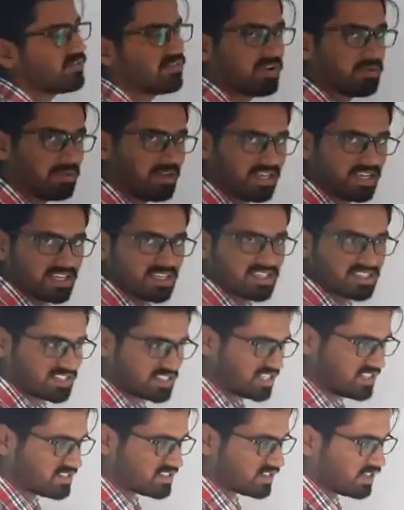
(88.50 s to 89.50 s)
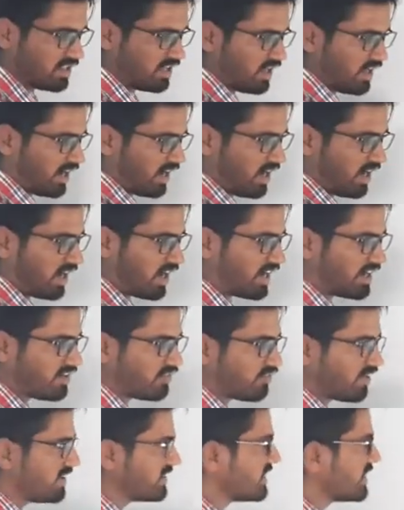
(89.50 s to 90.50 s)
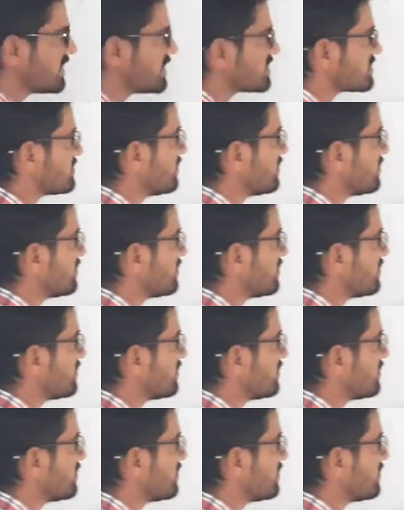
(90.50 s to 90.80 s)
be seen. And one thing is